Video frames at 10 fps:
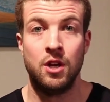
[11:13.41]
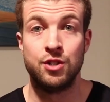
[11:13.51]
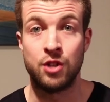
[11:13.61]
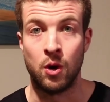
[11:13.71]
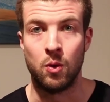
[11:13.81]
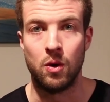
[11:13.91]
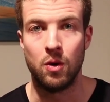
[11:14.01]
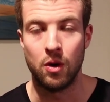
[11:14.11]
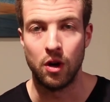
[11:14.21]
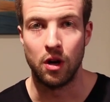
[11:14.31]
So
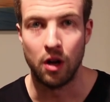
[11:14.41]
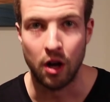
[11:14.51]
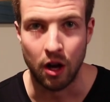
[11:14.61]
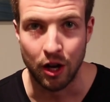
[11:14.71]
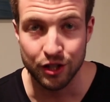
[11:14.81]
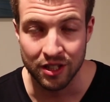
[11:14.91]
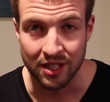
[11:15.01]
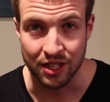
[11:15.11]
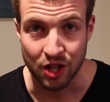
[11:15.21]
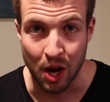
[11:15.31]
on to the
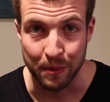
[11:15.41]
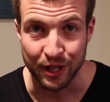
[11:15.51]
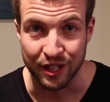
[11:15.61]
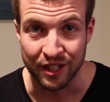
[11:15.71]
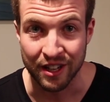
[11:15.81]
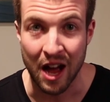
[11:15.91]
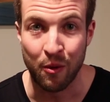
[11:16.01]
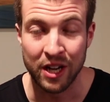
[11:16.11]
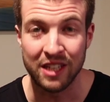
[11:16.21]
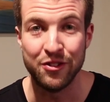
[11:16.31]
next topic here. I
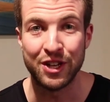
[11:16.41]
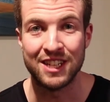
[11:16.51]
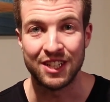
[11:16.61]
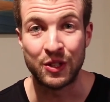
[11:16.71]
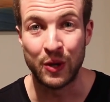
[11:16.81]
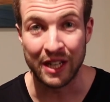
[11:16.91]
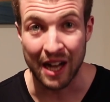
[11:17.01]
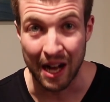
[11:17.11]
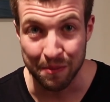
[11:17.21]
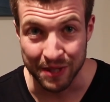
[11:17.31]
want to give you guys a
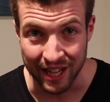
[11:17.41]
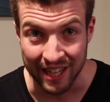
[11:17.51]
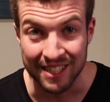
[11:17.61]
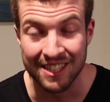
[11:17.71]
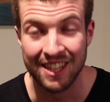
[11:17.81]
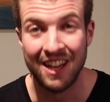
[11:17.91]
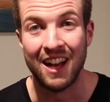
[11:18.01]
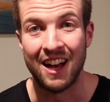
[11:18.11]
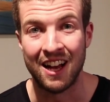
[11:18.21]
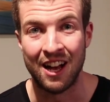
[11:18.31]
quick update
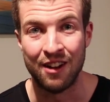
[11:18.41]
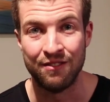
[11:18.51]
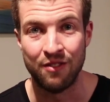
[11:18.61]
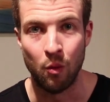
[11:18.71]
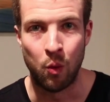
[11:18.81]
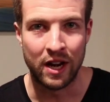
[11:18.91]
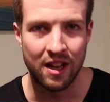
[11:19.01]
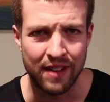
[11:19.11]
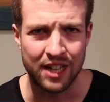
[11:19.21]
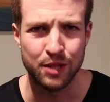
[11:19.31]
of what
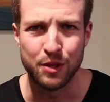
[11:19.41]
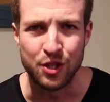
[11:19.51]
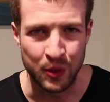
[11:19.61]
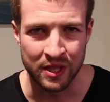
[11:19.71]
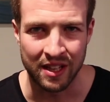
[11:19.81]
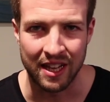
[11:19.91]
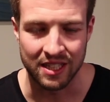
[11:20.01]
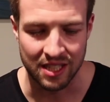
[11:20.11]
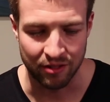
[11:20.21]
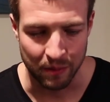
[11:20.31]
I've actually been doing the
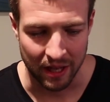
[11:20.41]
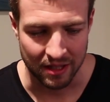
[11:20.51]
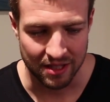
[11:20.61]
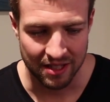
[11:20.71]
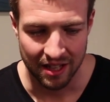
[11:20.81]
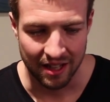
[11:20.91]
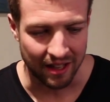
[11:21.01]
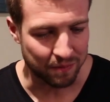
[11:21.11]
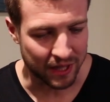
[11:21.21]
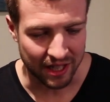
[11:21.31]
last 7 months,
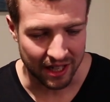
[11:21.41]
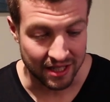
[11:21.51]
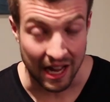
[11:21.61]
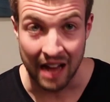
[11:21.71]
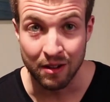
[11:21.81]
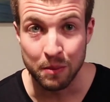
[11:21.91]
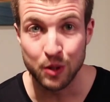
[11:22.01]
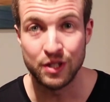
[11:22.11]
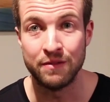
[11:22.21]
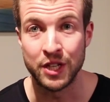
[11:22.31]
because I haven't
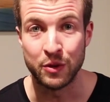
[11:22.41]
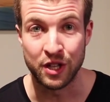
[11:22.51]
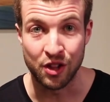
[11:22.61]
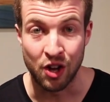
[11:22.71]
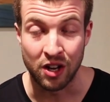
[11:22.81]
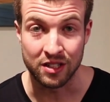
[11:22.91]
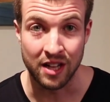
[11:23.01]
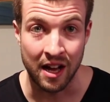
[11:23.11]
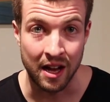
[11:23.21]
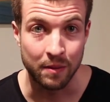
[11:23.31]
posted a video in a long
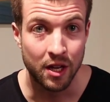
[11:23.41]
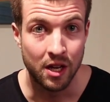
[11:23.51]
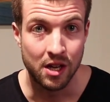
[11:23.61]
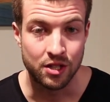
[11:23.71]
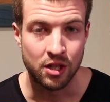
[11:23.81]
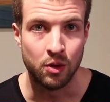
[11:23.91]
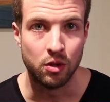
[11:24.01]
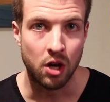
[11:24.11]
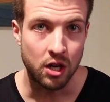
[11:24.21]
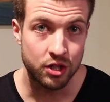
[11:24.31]
time. So
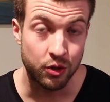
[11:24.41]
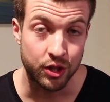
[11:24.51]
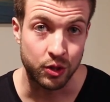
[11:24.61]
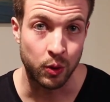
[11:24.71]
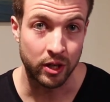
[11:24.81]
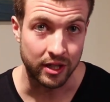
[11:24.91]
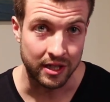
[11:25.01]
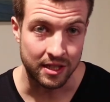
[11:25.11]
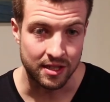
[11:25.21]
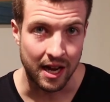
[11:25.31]
long story short
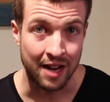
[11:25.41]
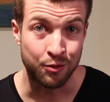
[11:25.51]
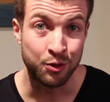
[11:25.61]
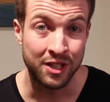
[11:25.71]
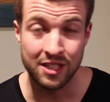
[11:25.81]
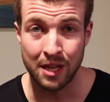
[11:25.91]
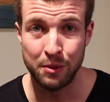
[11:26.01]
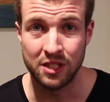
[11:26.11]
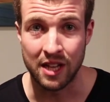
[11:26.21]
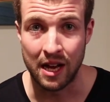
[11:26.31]
is I've really
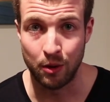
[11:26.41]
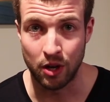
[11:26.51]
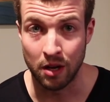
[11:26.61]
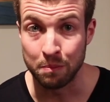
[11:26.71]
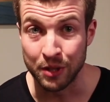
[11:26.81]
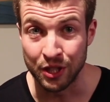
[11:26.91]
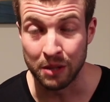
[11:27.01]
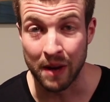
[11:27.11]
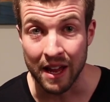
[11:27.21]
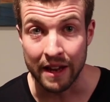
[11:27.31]
doubled down on
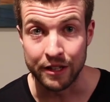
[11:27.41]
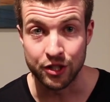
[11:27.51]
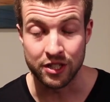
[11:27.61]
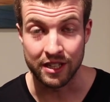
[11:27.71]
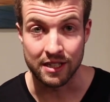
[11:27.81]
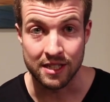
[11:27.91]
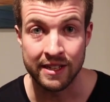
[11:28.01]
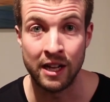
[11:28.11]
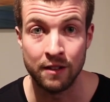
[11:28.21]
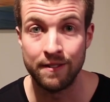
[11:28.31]
building my agency
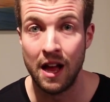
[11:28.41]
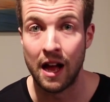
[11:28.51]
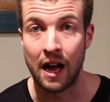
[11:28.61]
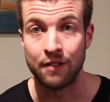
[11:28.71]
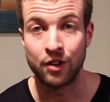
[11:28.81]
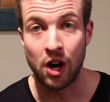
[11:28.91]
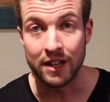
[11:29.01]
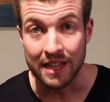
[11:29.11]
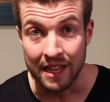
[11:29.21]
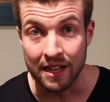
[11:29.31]
itself. I've
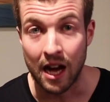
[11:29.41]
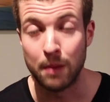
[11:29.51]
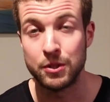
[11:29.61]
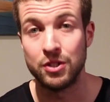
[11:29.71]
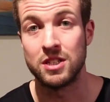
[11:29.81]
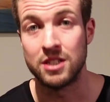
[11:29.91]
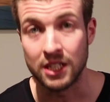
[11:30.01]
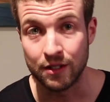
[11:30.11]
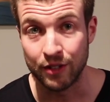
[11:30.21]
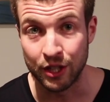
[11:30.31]
got it up to the
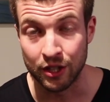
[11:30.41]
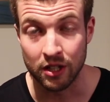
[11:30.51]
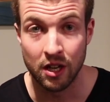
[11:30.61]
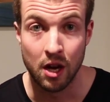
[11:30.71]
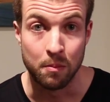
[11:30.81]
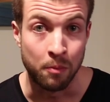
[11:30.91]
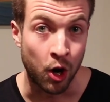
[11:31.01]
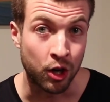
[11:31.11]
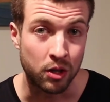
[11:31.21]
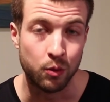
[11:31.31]
6-figure
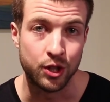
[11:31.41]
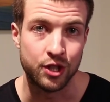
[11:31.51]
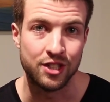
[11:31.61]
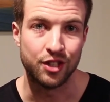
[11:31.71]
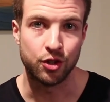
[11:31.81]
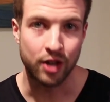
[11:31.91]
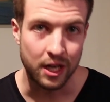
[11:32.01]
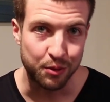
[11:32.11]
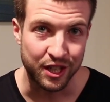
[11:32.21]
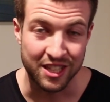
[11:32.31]
mark, which is
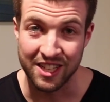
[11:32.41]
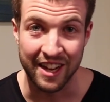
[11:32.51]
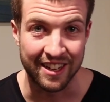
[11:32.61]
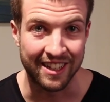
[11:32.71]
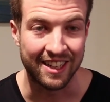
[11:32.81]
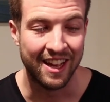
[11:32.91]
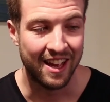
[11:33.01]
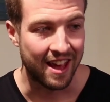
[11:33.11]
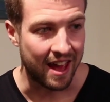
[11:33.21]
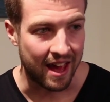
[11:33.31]
incredibly exciting.
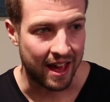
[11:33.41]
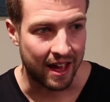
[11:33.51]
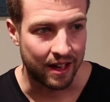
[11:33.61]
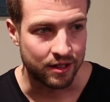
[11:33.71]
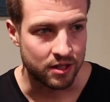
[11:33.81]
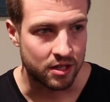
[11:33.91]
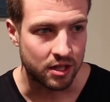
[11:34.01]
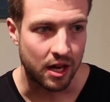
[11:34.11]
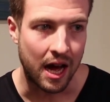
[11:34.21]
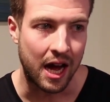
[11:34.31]
And
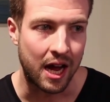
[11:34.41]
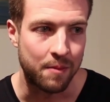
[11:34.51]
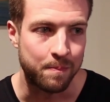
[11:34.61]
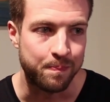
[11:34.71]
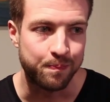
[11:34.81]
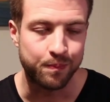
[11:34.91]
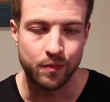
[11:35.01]
I'm,